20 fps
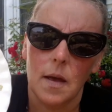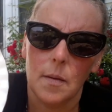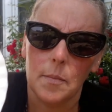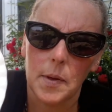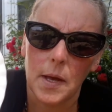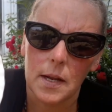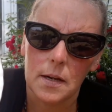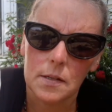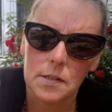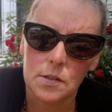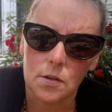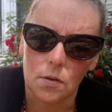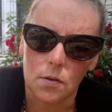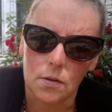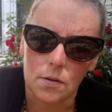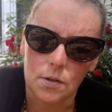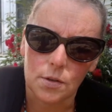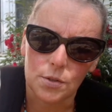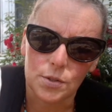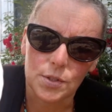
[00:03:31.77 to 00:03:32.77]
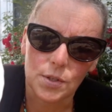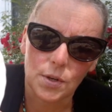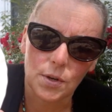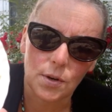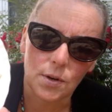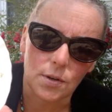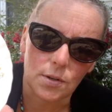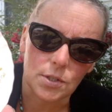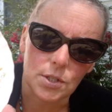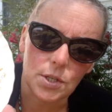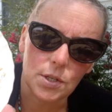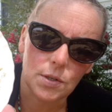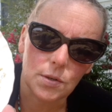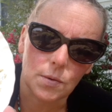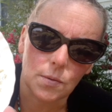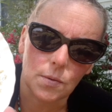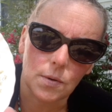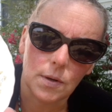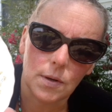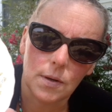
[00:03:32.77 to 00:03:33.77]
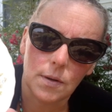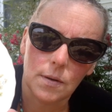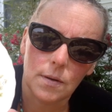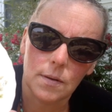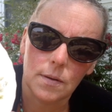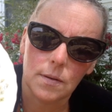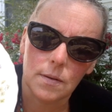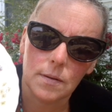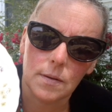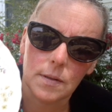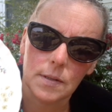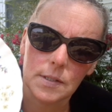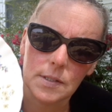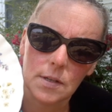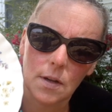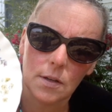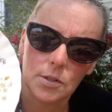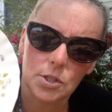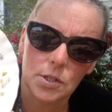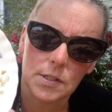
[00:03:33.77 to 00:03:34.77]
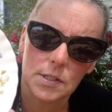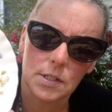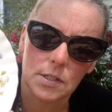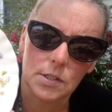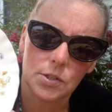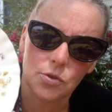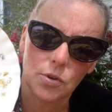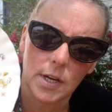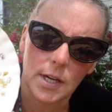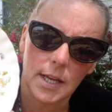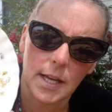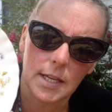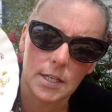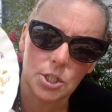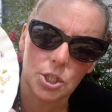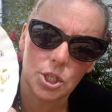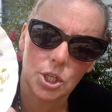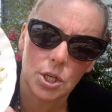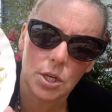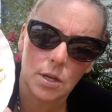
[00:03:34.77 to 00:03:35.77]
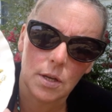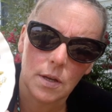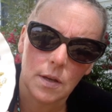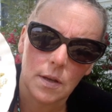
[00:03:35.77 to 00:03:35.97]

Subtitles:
pedestal or skirt too. It's not just a straight edge.